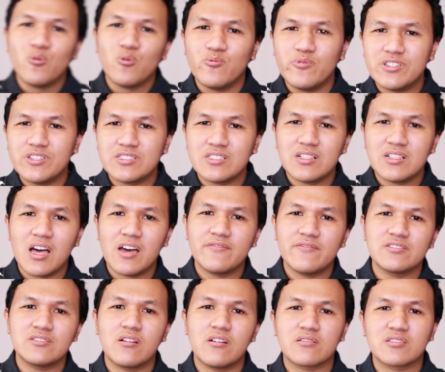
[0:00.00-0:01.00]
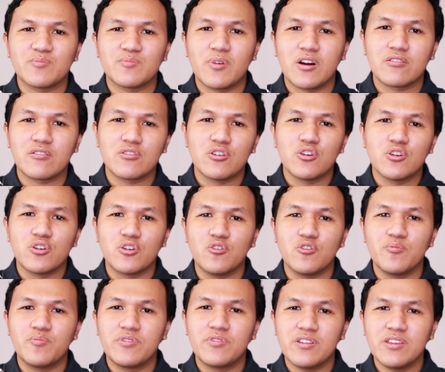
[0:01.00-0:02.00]
we still haven't talked about
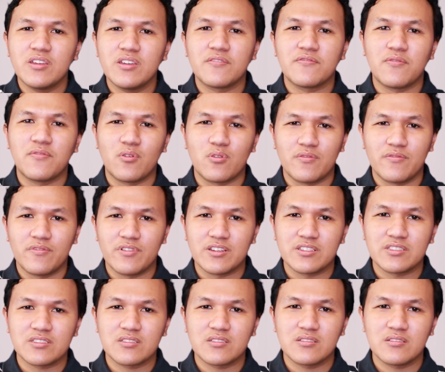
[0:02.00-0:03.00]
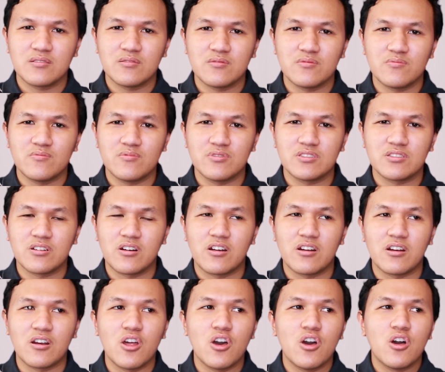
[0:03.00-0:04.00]
Group 3 and 4 of risk, which
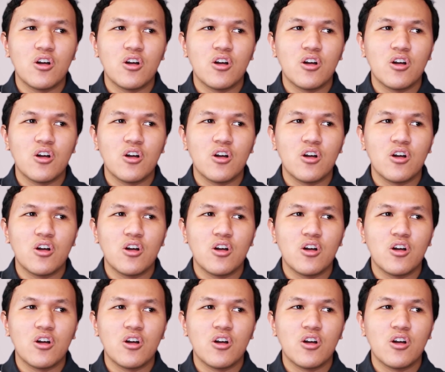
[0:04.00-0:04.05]
are